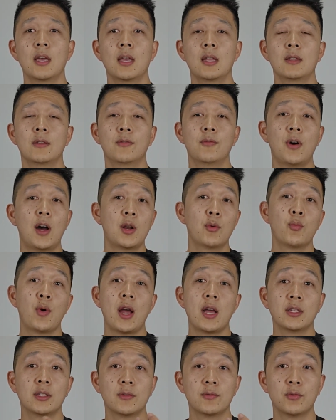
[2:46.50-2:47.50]
and find
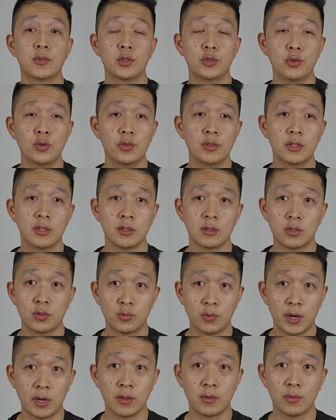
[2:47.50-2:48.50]
ways of reducing
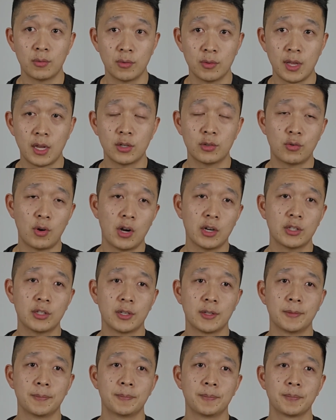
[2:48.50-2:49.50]
strain through that
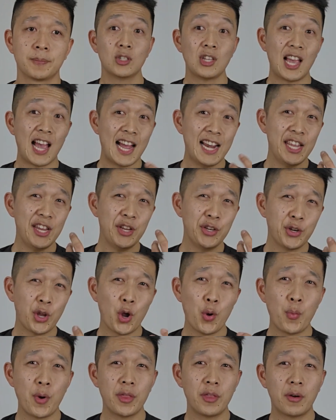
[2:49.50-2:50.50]
structure. So how do you
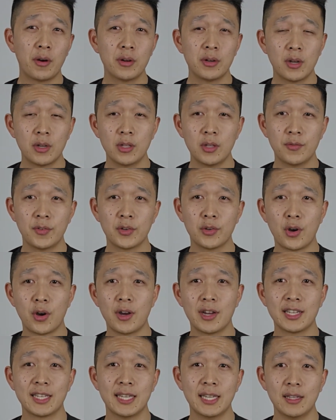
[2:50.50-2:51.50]
know whether or not you've
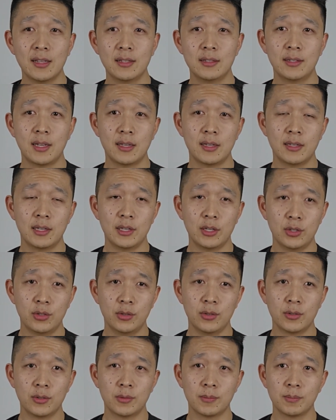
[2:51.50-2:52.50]
got Achilles tendon
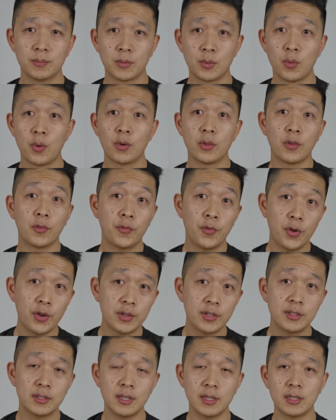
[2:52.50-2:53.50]
issues? Well, the
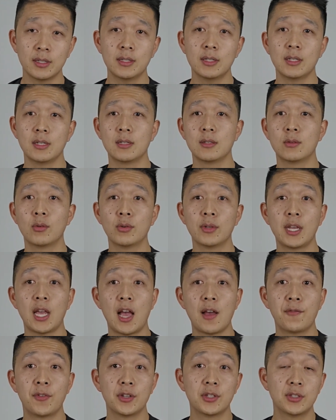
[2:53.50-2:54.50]
first thing is
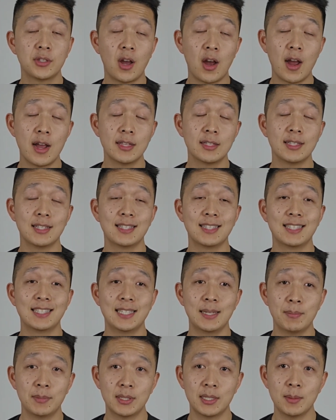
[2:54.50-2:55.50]
looking out for signs and
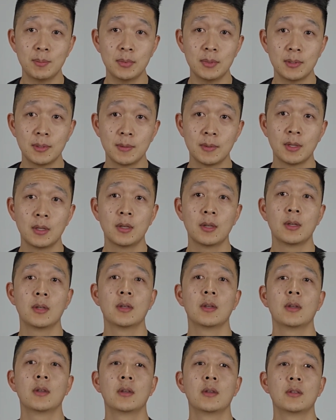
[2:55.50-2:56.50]
symptoms.
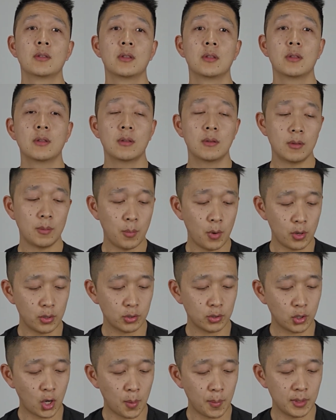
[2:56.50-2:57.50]
So the
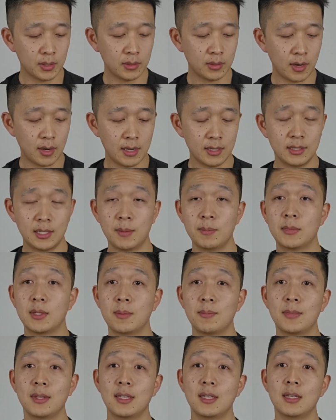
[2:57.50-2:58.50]
most common sign and
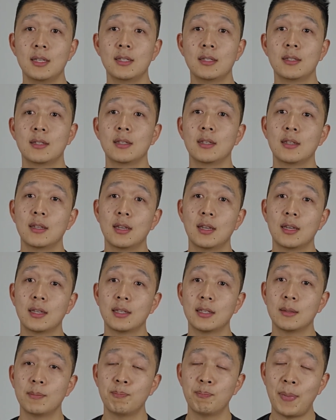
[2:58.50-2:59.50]
symptom is a
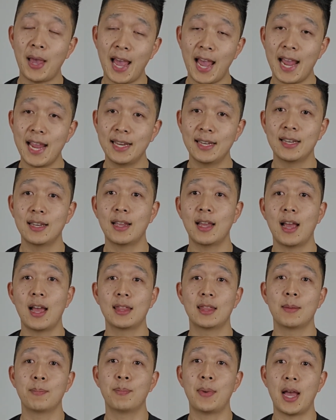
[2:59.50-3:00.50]
pain
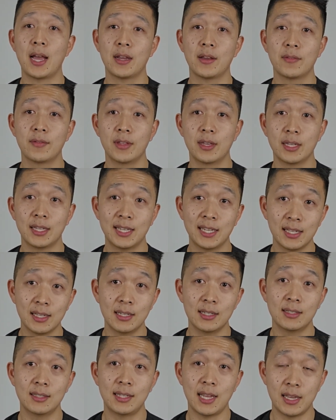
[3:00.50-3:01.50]
at the back of the
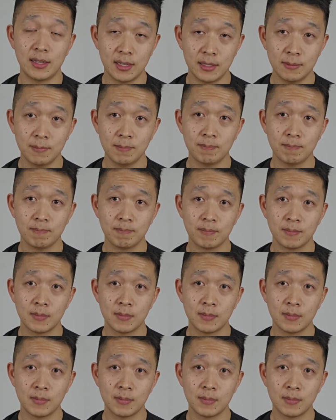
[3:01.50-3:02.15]
Achilles tendon.